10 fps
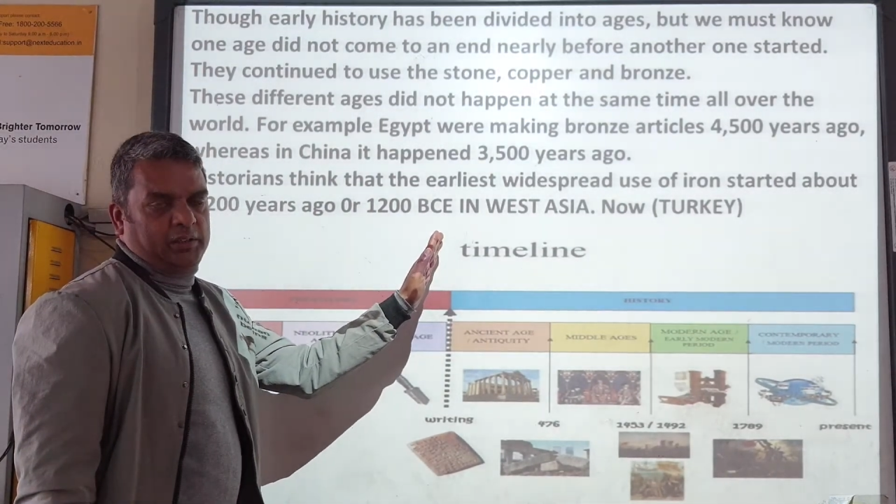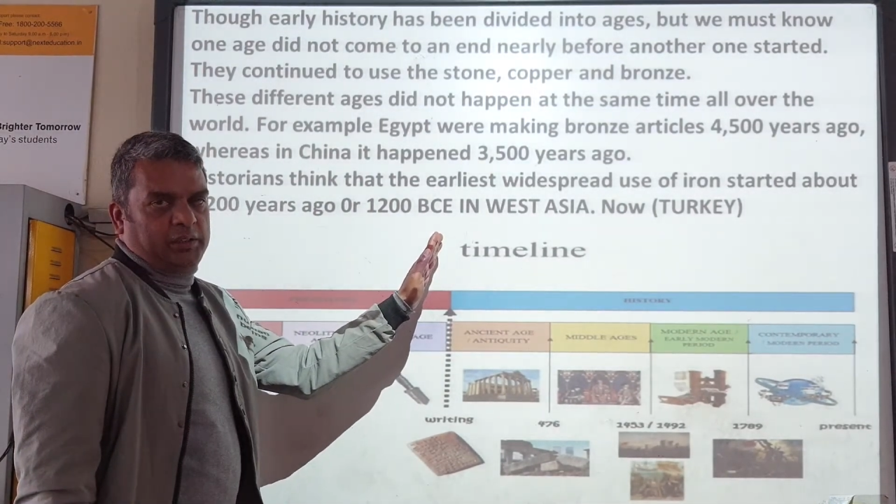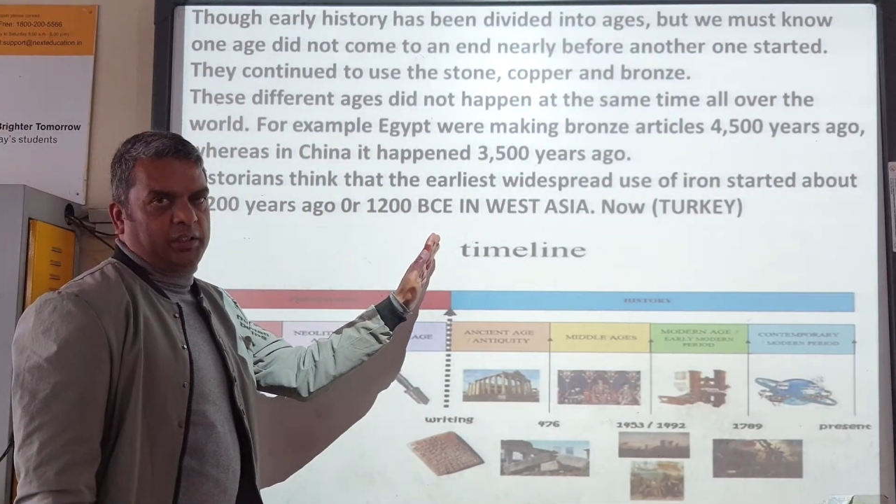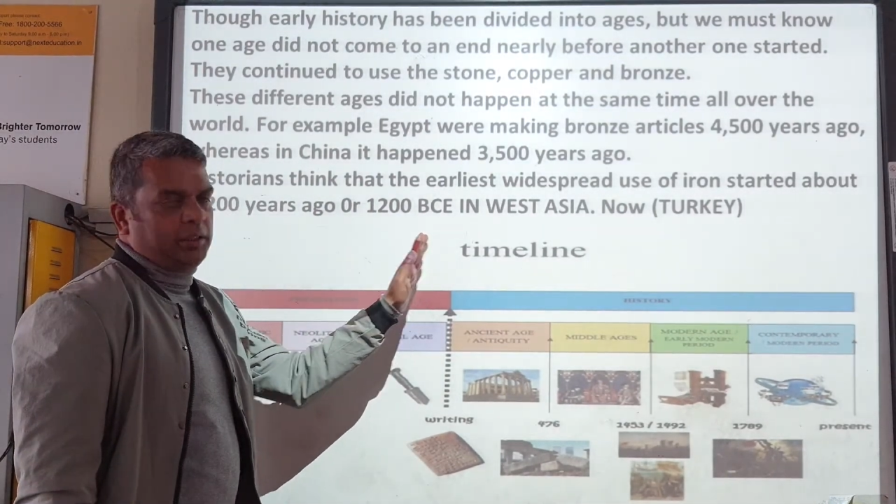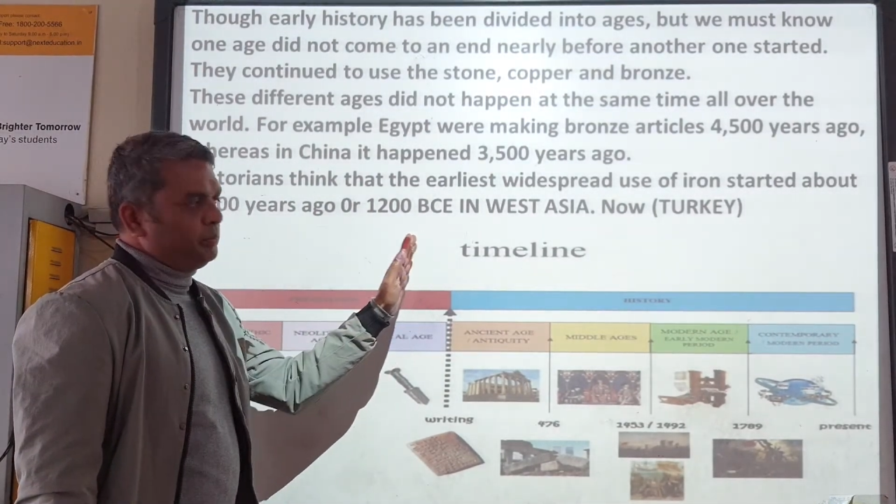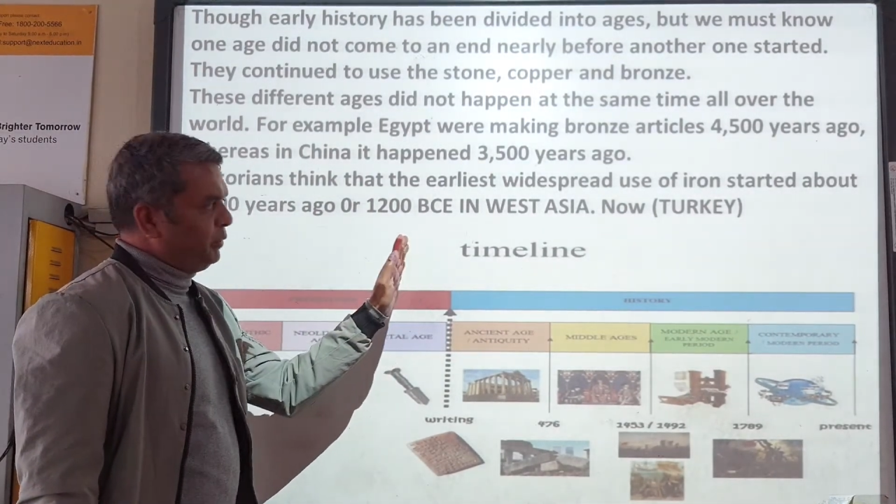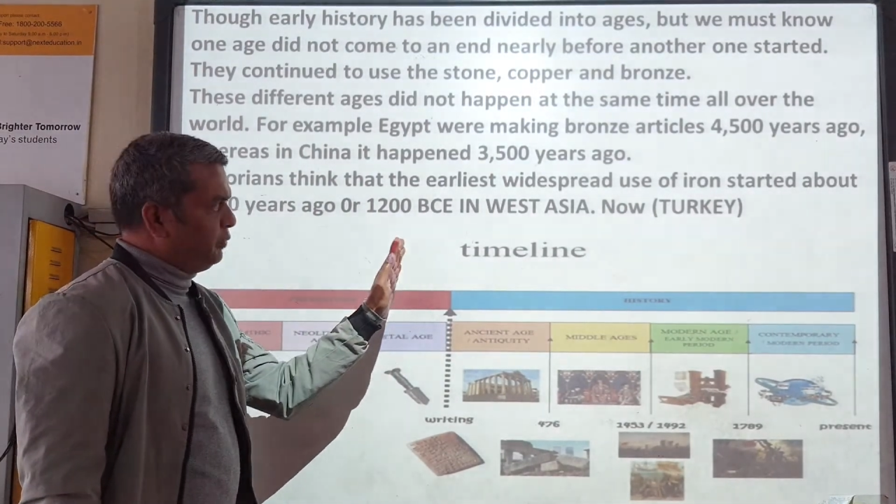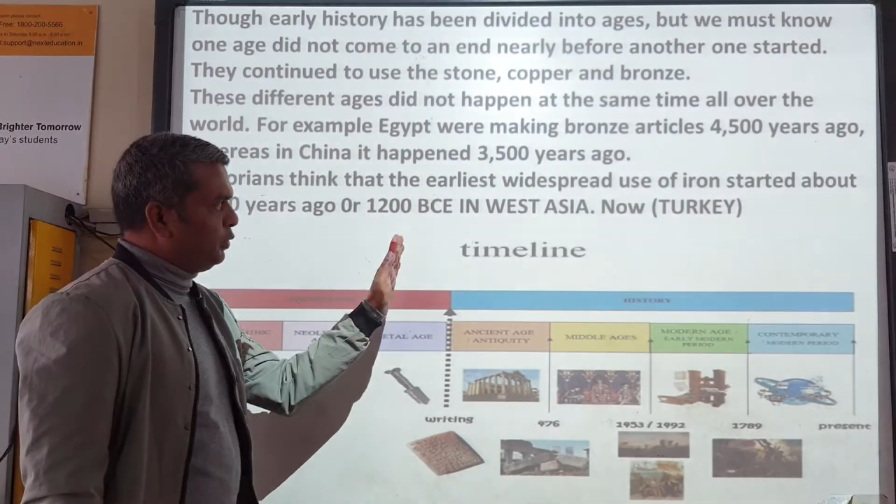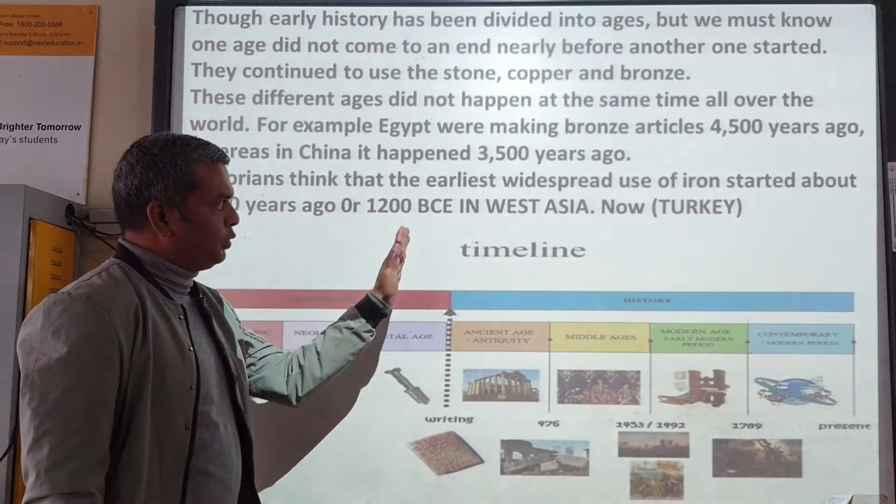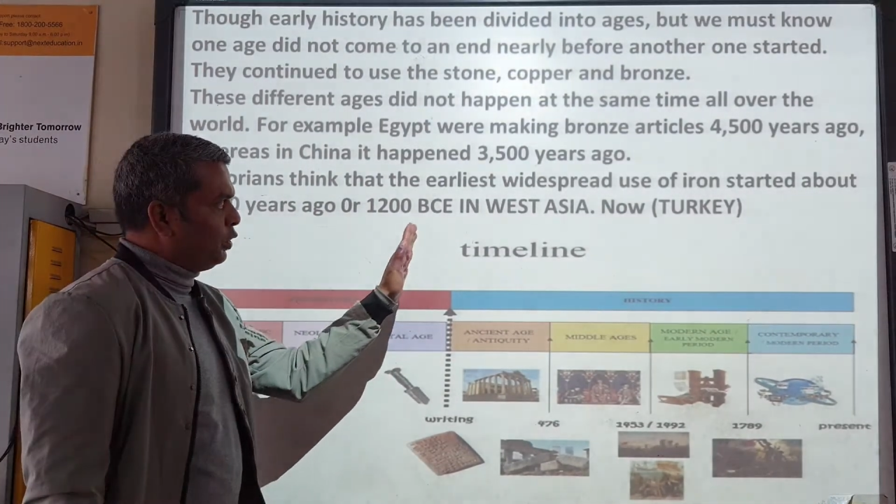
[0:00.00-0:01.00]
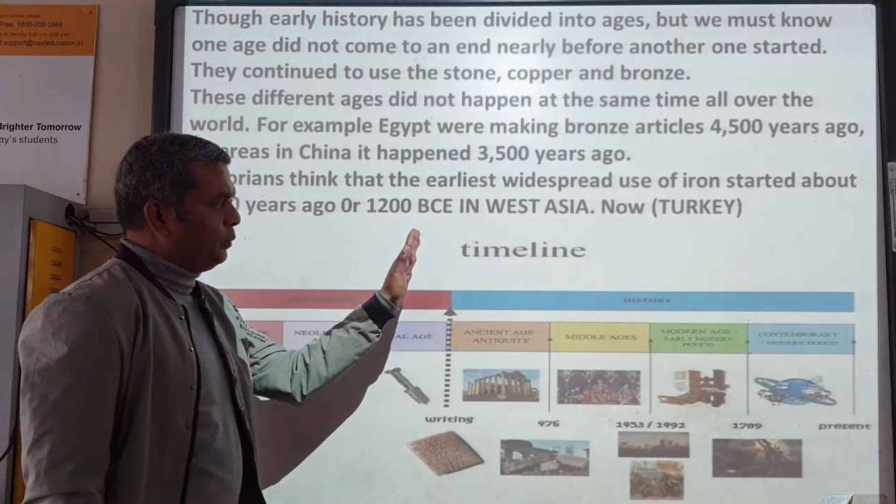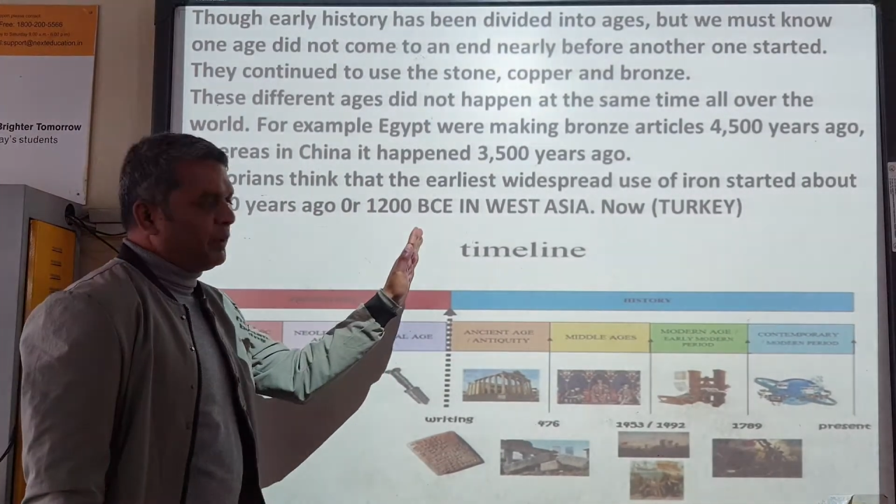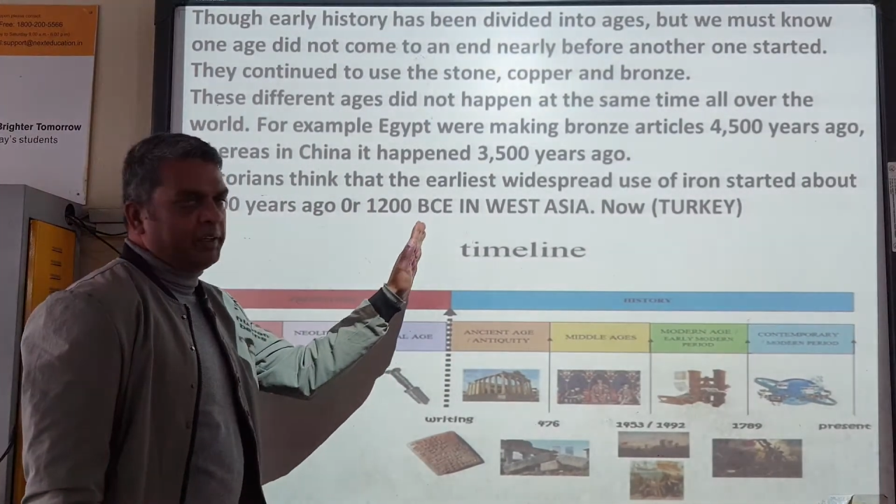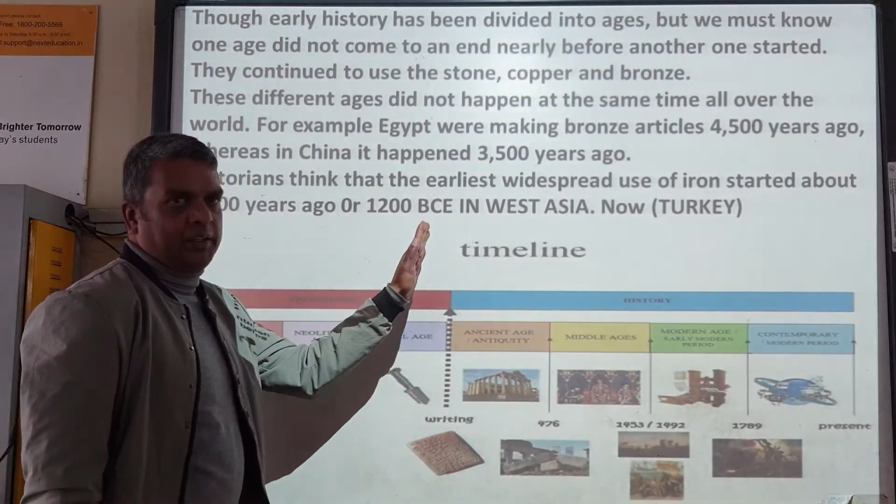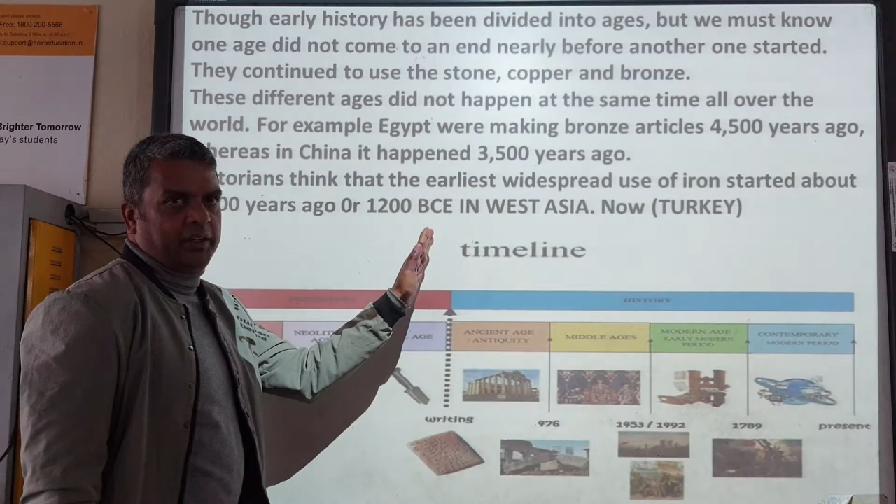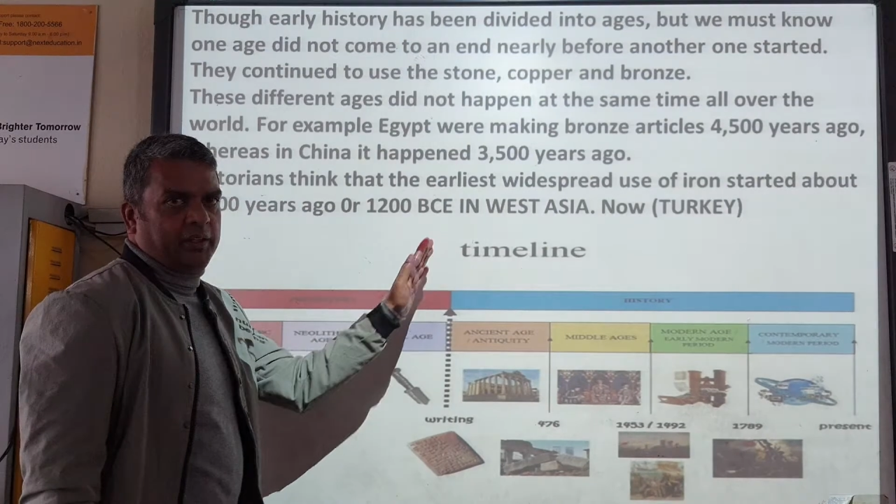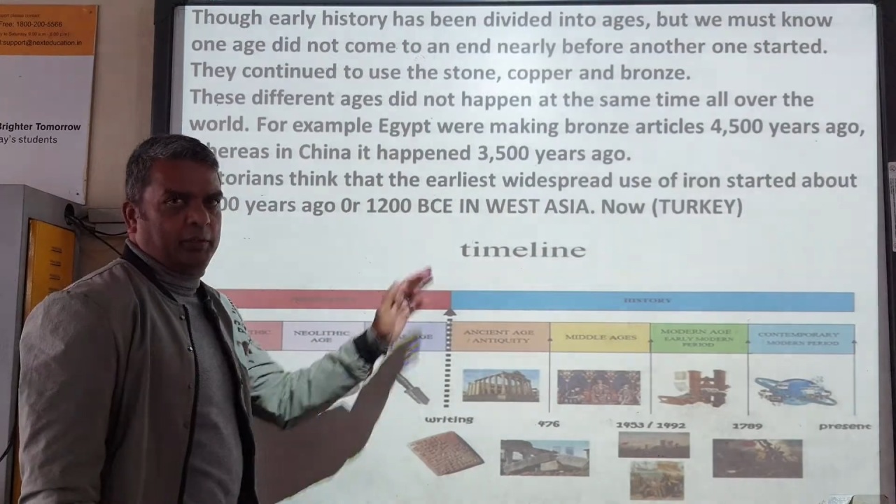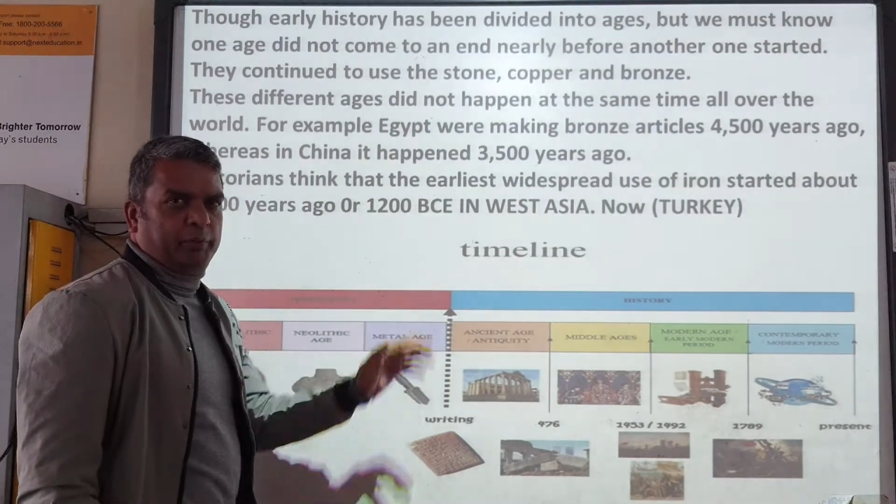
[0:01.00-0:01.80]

Okay? Before common era,